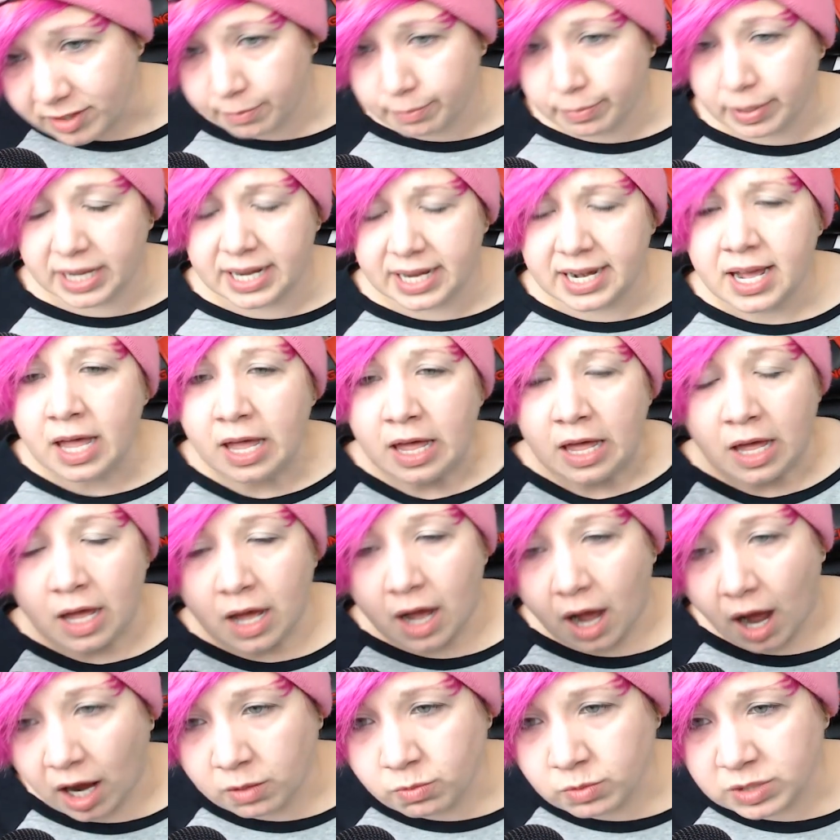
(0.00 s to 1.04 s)
But
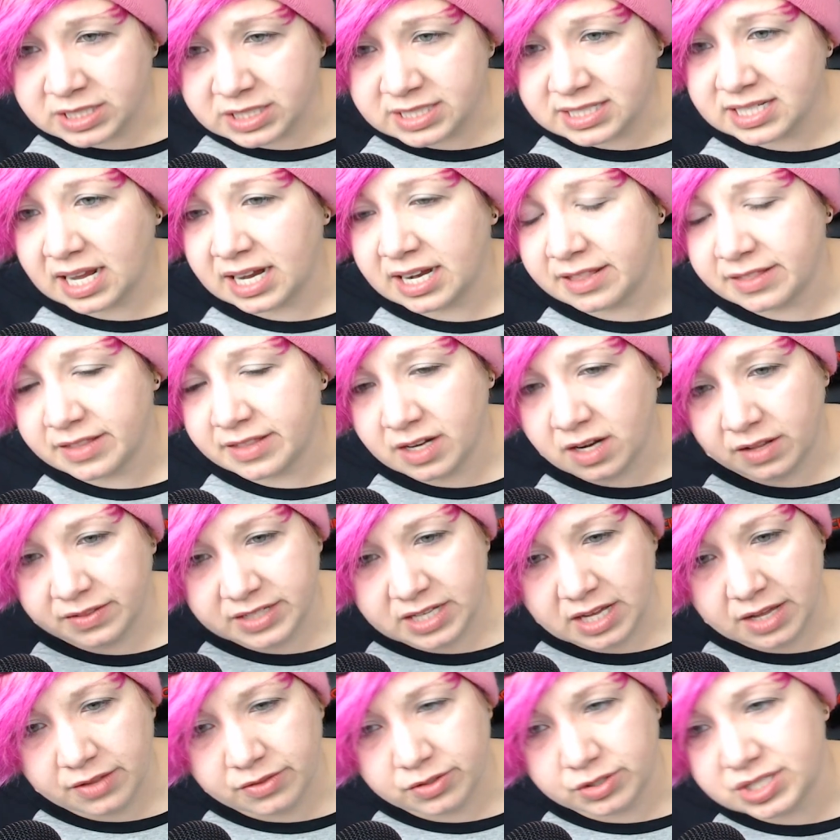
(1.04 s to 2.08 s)
on one side, and then on
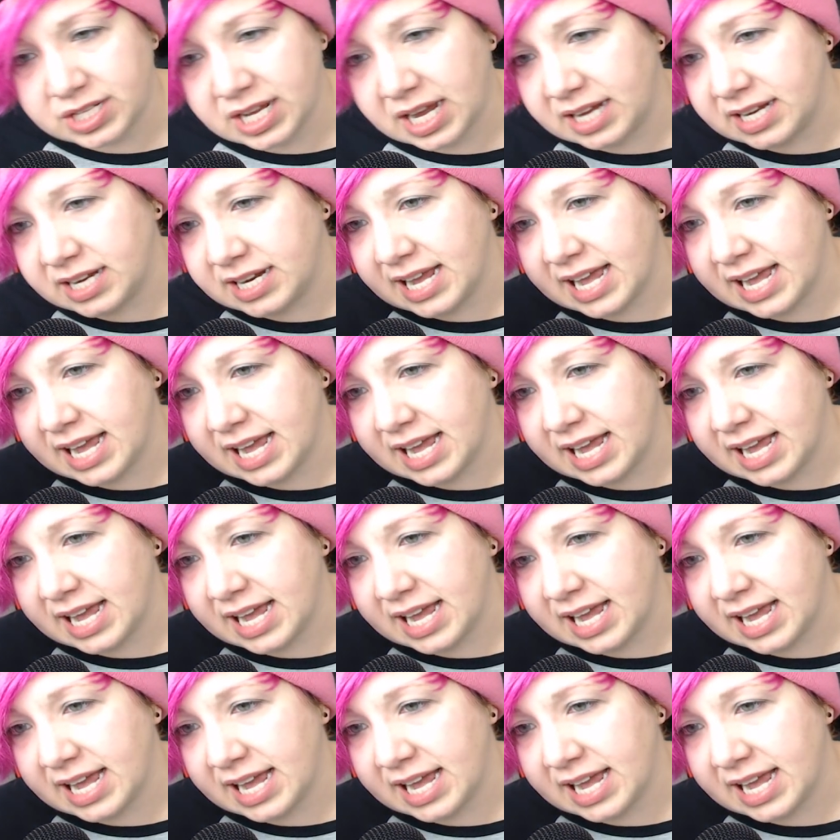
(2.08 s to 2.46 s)
the other side,